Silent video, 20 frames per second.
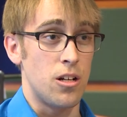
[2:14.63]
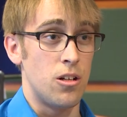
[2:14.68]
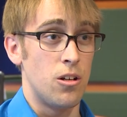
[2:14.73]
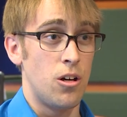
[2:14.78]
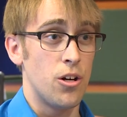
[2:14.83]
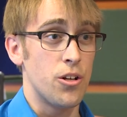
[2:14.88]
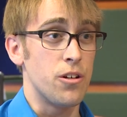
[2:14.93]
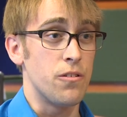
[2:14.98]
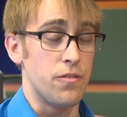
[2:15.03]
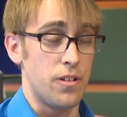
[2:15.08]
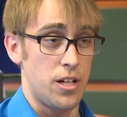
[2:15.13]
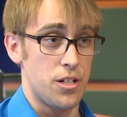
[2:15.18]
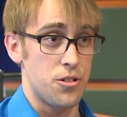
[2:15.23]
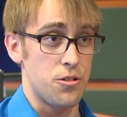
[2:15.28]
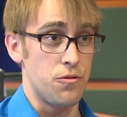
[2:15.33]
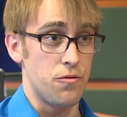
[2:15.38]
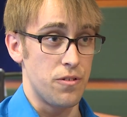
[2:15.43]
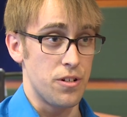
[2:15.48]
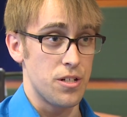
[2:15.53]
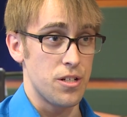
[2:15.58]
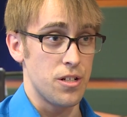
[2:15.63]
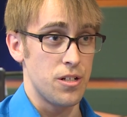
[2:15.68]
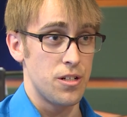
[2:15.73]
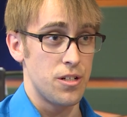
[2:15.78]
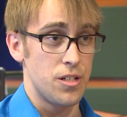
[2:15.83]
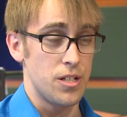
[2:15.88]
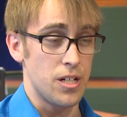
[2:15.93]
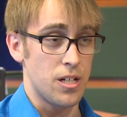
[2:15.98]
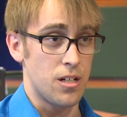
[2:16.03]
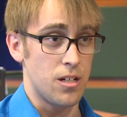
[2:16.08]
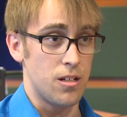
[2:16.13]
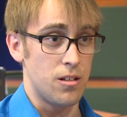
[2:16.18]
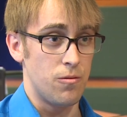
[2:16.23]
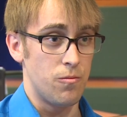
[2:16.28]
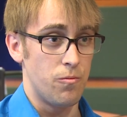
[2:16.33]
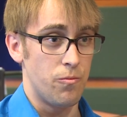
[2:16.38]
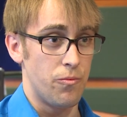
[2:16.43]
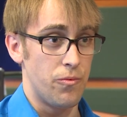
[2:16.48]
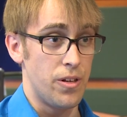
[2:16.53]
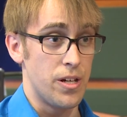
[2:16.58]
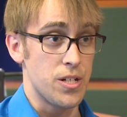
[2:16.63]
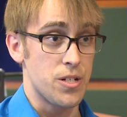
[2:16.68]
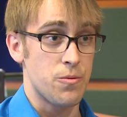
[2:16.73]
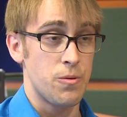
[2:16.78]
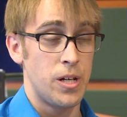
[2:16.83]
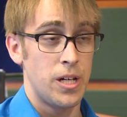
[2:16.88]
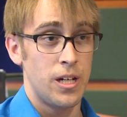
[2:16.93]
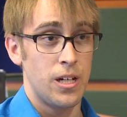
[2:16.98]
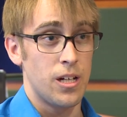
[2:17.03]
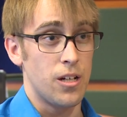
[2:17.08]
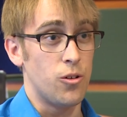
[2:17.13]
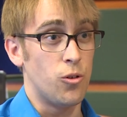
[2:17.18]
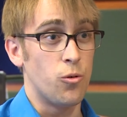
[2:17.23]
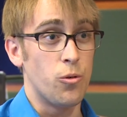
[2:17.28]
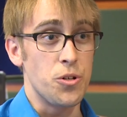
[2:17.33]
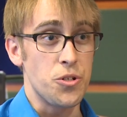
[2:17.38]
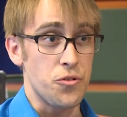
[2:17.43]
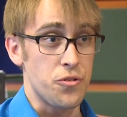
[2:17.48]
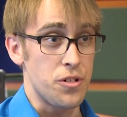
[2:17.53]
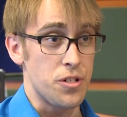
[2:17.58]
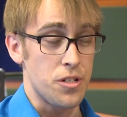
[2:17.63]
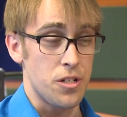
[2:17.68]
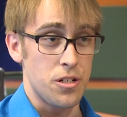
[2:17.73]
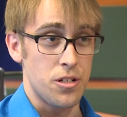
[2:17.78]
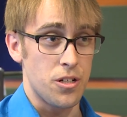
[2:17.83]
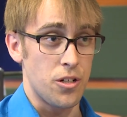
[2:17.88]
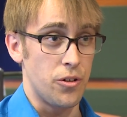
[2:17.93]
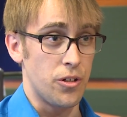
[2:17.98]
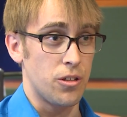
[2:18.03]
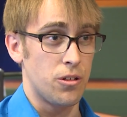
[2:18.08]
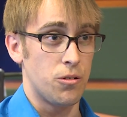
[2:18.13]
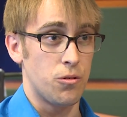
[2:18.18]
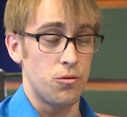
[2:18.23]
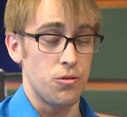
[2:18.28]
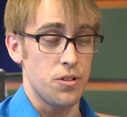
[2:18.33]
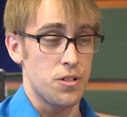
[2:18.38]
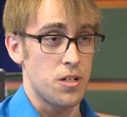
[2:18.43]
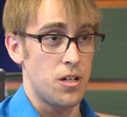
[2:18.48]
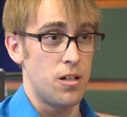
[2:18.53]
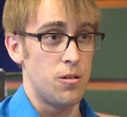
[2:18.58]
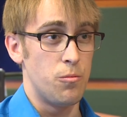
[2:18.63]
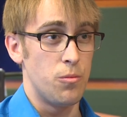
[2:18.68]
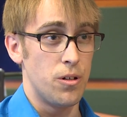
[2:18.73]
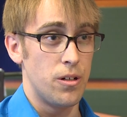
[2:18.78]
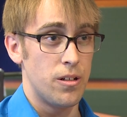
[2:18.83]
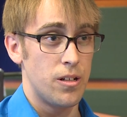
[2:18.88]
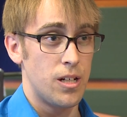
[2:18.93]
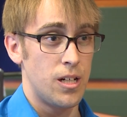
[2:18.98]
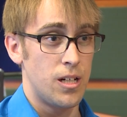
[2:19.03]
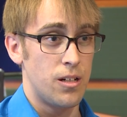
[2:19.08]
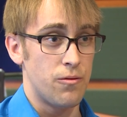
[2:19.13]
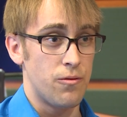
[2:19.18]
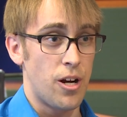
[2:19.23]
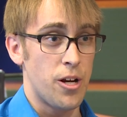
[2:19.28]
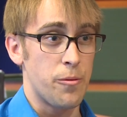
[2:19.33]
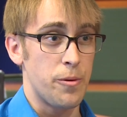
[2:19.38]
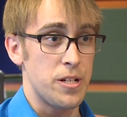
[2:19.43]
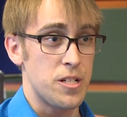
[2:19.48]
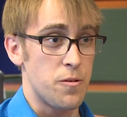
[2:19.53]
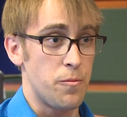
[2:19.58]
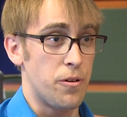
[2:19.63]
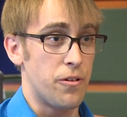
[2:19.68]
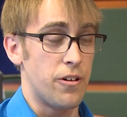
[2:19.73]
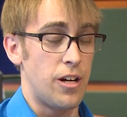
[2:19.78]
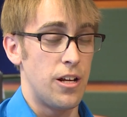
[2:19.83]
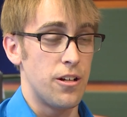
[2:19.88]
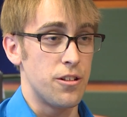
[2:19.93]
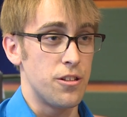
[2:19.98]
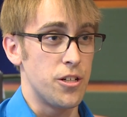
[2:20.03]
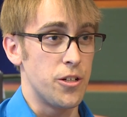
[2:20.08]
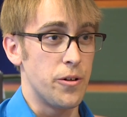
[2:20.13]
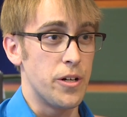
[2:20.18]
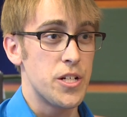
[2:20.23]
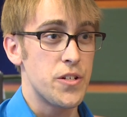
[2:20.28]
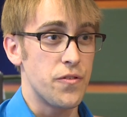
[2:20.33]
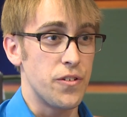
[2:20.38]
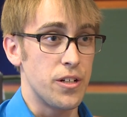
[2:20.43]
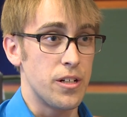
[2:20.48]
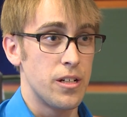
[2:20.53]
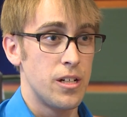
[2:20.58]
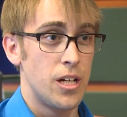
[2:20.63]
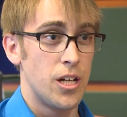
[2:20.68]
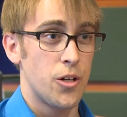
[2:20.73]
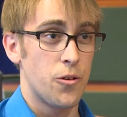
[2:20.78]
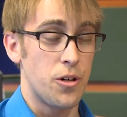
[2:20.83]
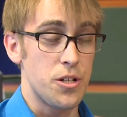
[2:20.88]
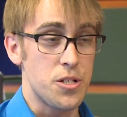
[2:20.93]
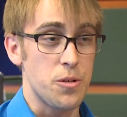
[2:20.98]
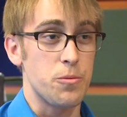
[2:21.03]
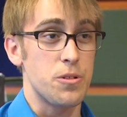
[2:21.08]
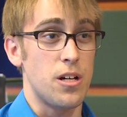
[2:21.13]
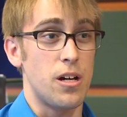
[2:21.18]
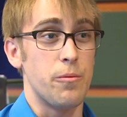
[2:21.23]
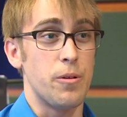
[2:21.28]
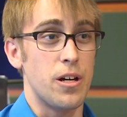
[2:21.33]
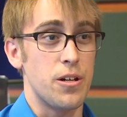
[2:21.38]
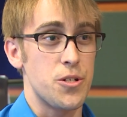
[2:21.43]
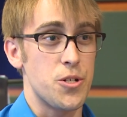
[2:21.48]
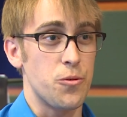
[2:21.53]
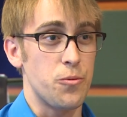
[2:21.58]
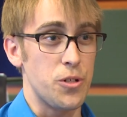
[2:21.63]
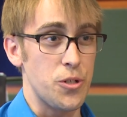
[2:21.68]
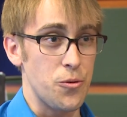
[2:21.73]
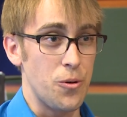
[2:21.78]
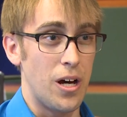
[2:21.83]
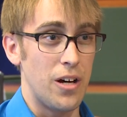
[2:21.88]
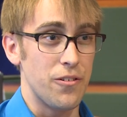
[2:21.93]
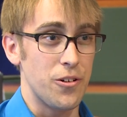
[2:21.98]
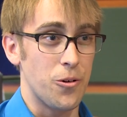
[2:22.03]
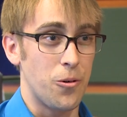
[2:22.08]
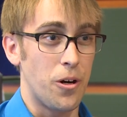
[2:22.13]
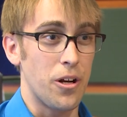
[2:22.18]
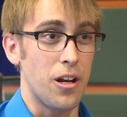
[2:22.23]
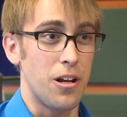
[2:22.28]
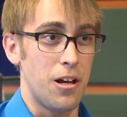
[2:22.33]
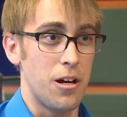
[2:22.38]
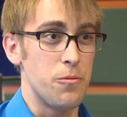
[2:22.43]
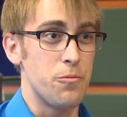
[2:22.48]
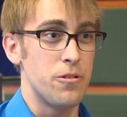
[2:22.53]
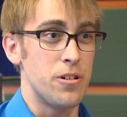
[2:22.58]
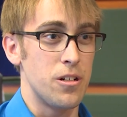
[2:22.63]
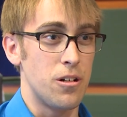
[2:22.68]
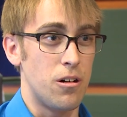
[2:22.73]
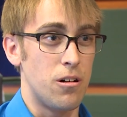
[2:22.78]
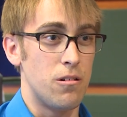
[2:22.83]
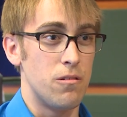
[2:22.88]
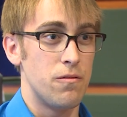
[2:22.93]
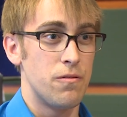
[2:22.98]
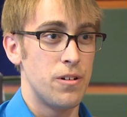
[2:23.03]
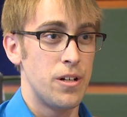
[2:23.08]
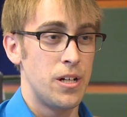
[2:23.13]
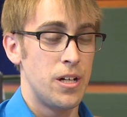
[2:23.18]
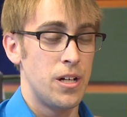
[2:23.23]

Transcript: a lot of national research. There's always research going on all the time, but roundabouts have been around in the US for quite some time now, so we do have quite a library of